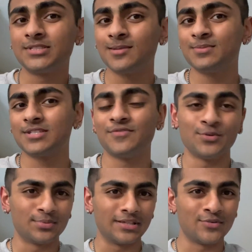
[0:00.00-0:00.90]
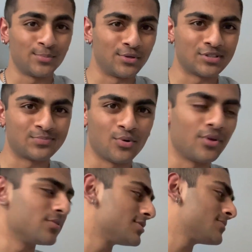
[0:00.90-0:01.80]
tips if you believe your milk is
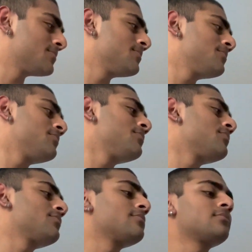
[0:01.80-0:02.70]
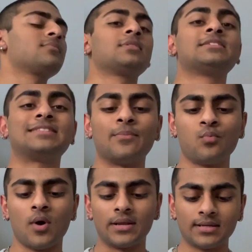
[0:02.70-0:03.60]
spoiled. Step
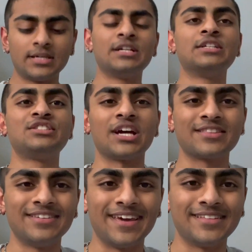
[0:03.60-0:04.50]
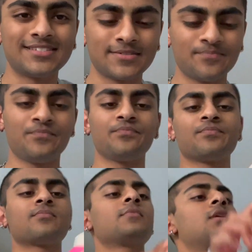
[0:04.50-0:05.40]
1, check the date.
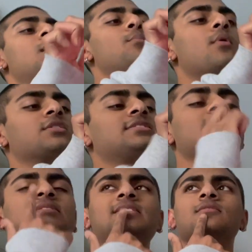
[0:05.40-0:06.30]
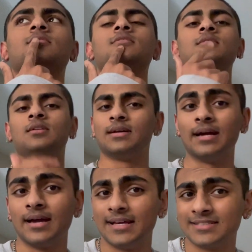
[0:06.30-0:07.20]
March 17th.
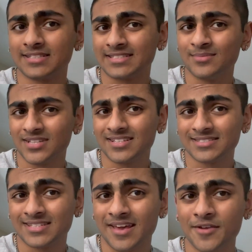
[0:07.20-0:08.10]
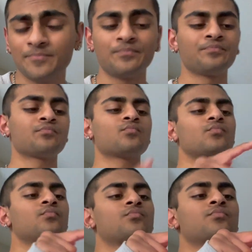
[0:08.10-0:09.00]
Is it the same date as today?
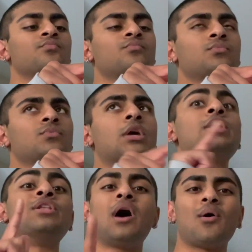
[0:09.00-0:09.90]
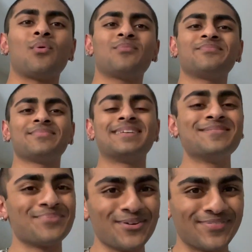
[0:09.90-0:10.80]
No.
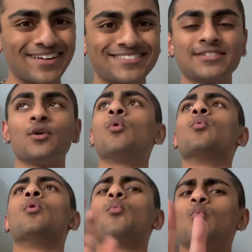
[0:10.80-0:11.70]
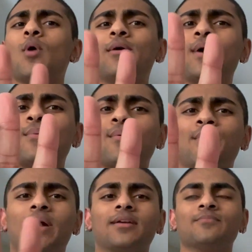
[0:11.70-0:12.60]
Perfect.
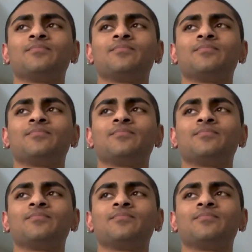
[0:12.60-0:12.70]
Wait.